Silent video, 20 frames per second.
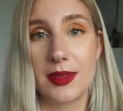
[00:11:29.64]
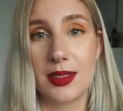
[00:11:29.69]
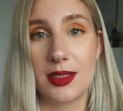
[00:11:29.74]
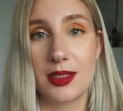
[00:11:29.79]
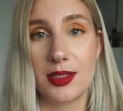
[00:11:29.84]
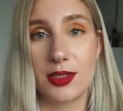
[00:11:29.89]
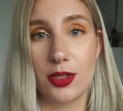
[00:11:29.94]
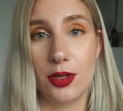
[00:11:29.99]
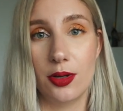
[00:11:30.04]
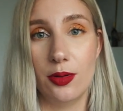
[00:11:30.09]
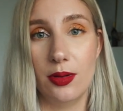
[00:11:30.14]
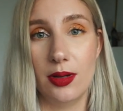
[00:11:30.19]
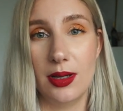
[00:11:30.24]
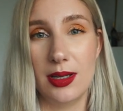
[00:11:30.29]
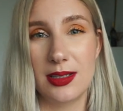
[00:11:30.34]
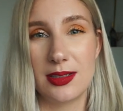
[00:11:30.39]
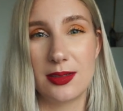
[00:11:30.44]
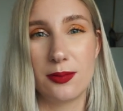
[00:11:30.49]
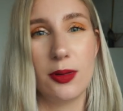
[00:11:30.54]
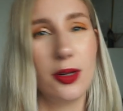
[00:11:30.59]
So
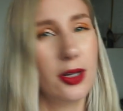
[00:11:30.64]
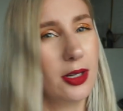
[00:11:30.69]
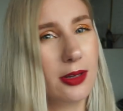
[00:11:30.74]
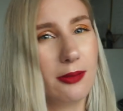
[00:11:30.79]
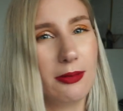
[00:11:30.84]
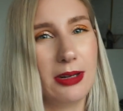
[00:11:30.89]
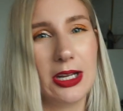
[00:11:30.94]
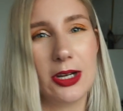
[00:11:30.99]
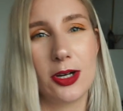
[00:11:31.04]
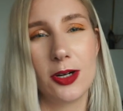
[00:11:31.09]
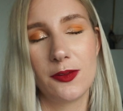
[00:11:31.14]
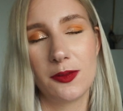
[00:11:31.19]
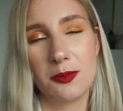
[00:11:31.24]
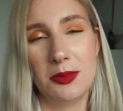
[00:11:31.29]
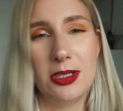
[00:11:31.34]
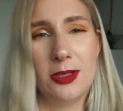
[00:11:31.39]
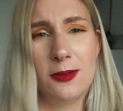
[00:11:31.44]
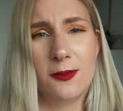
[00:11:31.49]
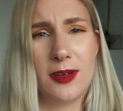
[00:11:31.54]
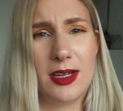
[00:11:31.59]
it's really hard for me
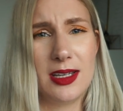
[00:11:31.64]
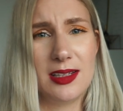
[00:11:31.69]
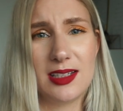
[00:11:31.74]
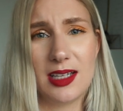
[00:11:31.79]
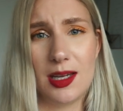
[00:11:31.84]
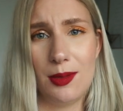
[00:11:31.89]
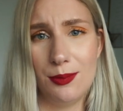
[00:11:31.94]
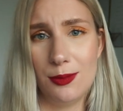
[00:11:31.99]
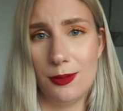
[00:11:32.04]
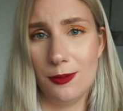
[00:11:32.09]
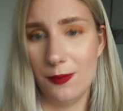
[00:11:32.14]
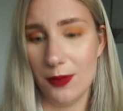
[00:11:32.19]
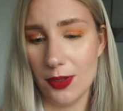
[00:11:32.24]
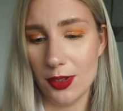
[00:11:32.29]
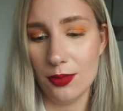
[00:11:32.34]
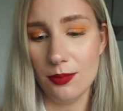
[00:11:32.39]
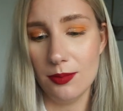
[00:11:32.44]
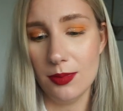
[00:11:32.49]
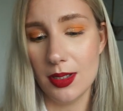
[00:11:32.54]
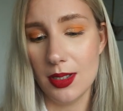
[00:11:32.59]
to find time to
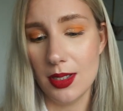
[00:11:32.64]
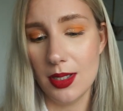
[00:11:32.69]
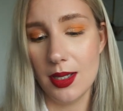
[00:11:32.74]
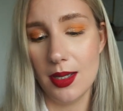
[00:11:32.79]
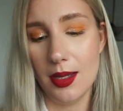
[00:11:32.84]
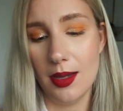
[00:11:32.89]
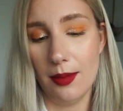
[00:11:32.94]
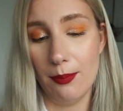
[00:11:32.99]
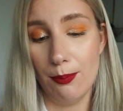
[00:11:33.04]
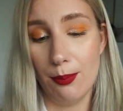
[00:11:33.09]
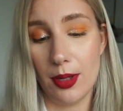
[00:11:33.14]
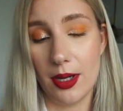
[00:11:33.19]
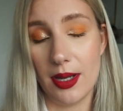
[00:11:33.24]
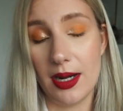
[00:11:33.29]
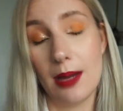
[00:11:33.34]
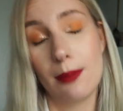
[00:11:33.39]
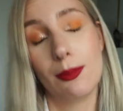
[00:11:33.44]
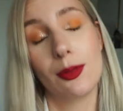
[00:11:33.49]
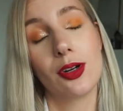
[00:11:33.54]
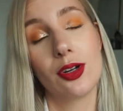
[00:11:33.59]
film, but
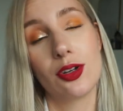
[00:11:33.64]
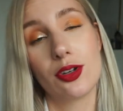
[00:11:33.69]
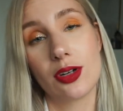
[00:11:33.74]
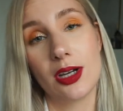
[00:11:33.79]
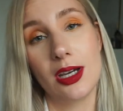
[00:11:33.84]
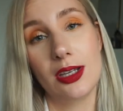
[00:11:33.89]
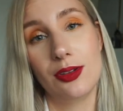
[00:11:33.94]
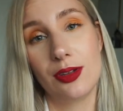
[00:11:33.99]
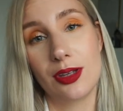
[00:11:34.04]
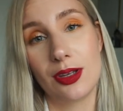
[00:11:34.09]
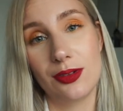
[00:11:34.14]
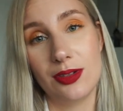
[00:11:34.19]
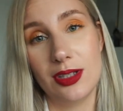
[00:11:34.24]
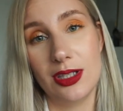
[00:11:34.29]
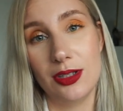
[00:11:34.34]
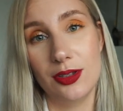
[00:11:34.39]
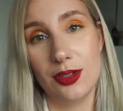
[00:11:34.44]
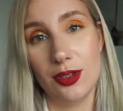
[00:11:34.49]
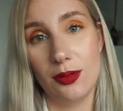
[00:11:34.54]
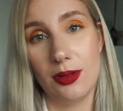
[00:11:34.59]
I'm gonna try to
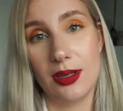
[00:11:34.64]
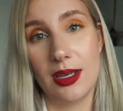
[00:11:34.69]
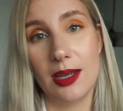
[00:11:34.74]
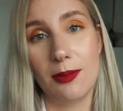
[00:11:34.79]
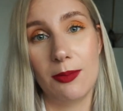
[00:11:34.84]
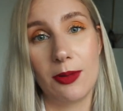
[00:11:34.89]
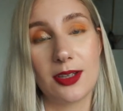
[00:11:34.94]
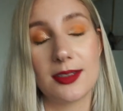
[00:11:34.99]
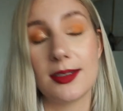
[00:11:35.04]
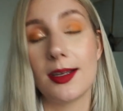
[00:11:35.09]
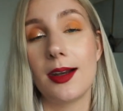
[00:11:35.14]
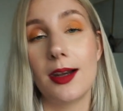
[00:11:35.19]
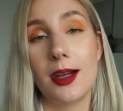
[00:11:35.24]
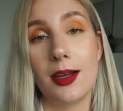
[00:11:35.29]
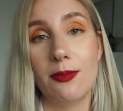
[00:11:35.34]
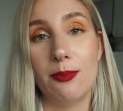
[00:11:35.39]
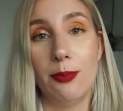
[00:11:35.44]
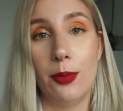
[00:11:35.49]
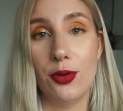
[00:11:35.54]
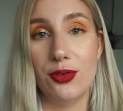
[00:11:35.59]
continue doing it because I
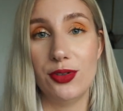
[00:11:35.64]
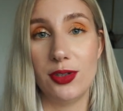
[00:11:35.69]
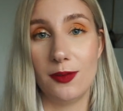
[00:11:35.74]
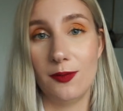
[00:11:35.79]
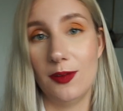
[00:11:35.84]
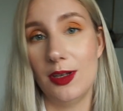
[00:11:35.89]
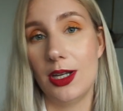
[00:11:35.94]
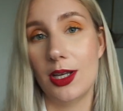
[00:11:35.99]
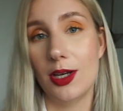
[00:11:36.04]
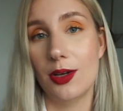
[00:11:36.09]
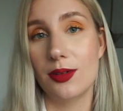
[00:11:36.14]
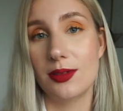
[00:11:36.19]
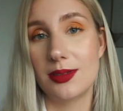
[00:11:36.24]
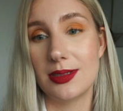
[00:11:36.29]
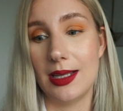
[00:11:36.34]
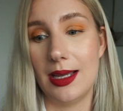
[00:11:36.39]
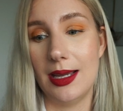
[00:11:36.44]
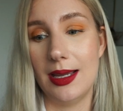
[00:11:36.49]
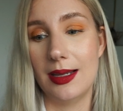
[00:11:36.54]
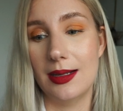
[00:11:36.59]
love posting videos,
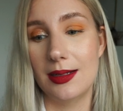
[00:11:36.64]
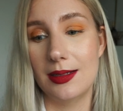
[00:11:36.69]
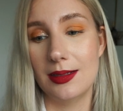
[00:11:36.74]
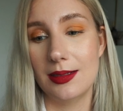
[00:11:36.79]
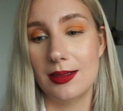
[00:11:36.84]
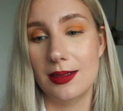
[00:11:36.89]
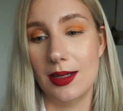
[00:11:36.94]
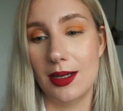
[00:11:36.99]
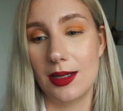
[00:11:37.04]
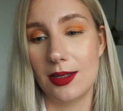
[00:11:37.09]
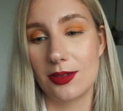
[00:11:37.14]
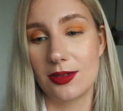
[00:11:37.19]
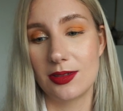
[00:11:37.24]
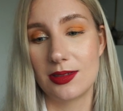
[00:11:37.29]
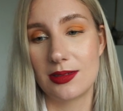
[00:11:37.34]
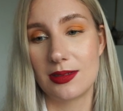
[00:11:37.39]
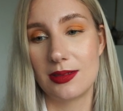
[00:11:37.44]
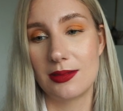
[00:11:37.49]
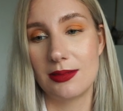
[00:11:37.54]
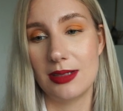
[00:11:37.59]
and I
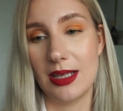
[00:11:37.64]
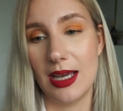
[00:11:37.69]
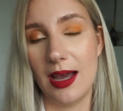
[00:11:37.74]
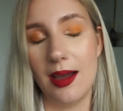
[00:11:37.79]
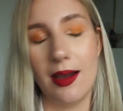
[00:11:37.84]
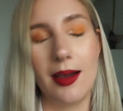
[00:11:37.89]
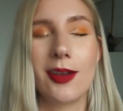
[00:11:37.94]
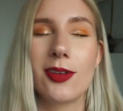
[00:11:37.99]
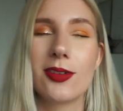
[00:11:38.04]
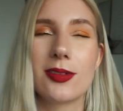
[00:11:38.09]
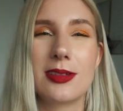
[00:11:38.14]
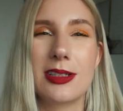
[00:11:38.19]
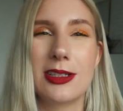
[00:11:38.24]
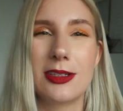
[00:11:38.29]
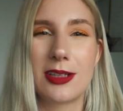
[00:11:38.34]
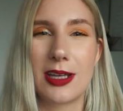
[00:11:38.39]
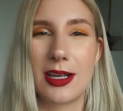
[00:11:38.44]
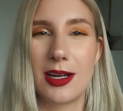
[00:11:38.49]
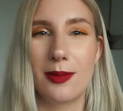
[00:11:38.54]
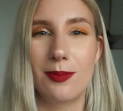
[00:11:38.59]
just need to
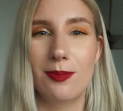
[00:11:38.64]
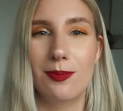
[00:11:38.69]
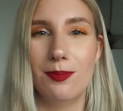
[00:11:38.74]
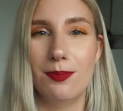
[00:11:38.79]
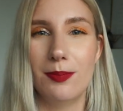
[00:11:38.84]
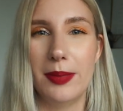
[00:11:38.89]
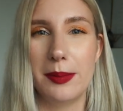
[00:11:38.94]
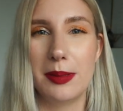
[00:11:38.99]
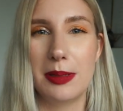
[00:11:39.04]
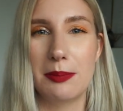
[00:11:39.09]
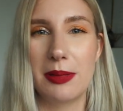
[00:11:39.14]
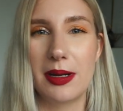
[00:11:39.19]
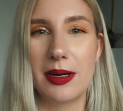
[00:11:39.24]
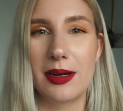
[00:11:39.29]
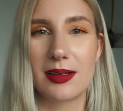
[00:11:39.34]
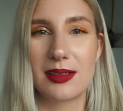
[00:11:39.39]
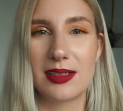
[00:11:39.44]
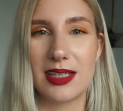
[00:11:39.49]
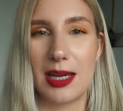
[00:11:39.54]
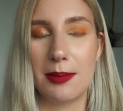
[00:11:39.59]
kind of be better
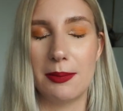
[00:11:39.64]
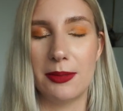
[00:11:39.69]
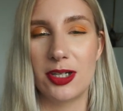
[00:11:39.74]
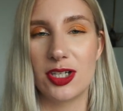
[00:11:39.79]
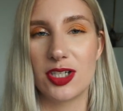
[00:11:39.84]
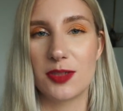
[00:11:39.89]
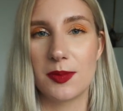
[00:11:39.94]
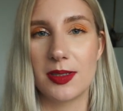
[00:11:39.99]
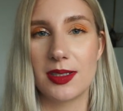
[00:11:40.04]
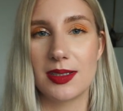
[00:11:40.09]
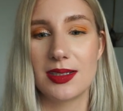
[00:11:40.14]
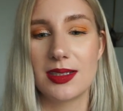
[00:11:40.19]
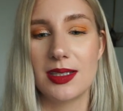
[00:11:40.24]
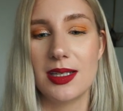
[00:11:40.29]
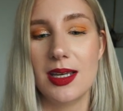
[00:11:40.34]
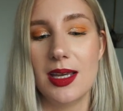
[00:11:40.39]
at time management.